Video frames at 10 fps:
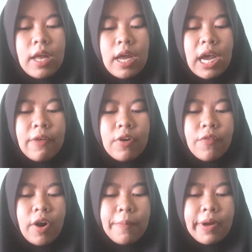Not
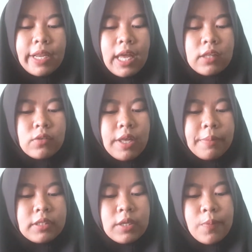formally
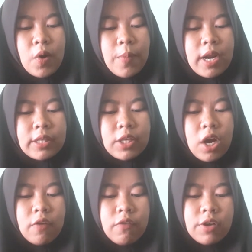calculable the probability
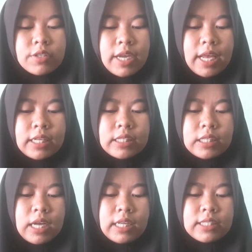of loss and
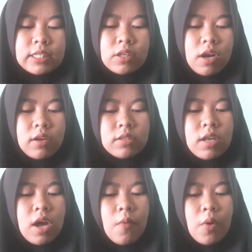the alternate cost.
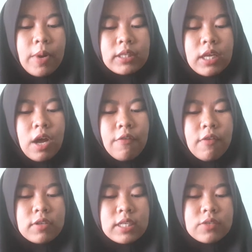Probability of
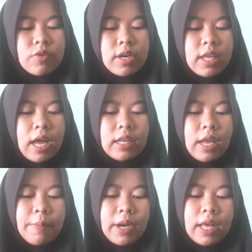loss is really an
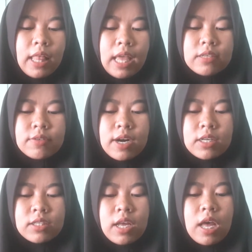empirical
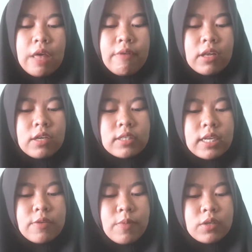extract because it
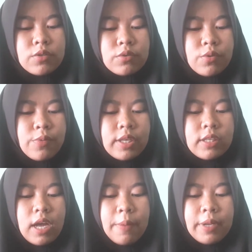has more to do with
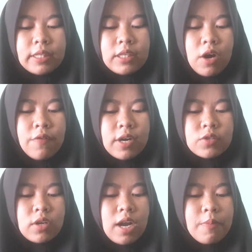the ability of
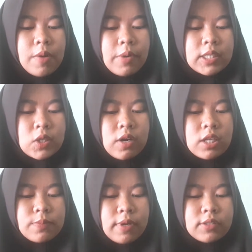reasonable person
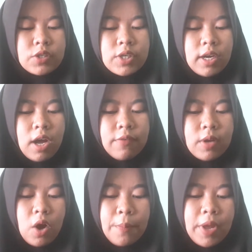is possession of a
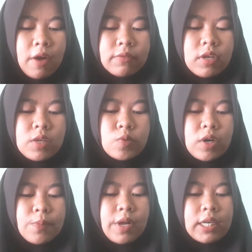copy of the
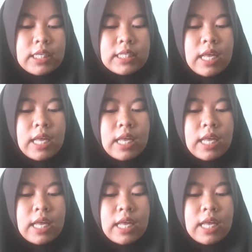insurance policy